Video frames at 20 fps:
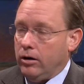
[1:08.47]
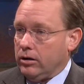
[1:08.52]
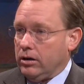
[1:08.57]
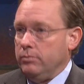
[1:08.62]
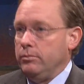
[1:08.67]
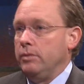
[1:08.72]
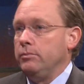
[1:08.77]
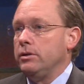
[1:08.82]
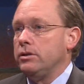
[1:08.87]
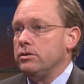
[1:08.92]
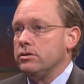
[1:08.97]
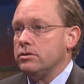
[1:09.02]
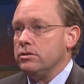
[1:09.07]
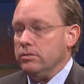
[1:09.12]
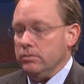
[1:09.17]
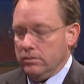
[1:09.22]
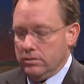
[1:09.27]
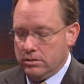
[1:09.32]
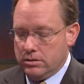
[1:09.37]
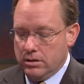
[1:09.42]
our commitment to
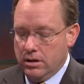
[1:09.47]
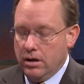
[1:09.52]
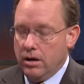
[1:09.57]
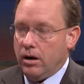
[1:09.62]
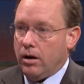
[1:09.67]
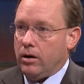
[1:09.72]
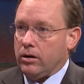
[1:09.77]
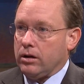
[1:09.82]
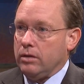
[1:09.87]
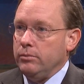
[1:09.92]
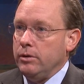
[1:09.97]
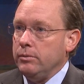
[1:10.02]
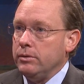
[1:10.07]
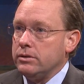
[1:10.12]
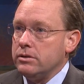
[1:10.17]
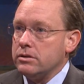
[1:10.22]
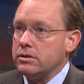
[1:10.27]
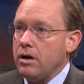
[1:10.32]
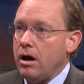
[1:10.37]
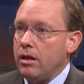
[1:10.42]
students, our
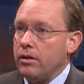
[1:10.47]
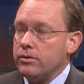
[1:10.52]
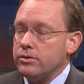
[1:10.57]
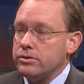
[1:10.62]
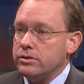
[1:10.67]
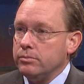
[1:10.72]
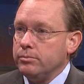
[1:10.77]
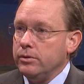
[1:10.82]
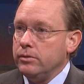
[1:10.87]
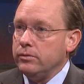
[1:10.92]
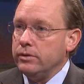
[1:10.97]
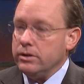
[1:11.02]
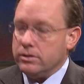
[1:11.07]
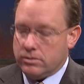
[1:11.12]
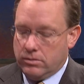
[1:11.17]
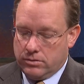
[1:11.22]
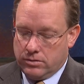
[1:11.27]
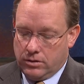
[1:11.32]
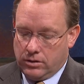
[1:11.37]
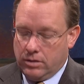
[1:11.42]
commitment to scholarship and
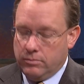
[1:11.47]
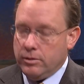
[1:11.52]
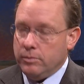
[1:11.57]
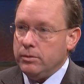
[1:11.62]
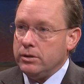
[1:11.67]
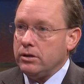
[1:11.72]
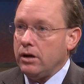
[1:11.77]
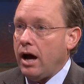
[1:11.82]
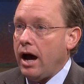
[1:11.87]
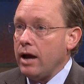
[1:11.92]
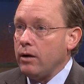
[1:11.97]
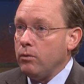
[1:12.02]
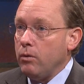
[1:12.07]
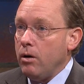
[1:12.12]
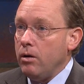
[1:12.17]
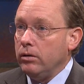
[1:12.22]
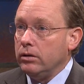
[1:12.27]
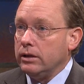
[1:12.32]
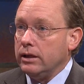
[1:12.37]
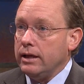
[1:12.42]
research, our commitment to
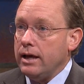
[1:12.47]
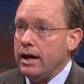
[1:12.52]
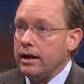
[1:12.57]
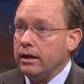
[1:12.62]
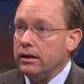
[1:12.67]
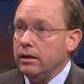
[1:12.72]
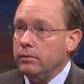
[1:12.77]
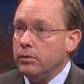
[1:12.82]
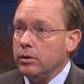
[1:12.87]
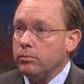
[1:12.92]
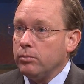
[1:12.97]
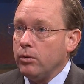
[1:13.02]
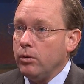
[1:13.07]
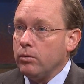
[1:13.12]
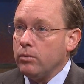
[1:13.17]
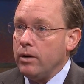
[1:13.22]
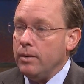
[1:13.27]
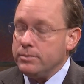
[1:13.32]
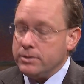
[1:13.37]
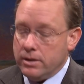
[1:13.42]
high-quality academic
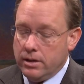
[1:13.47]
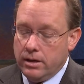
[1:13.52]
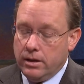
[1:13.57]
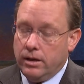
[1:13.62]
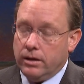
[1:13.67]
programs,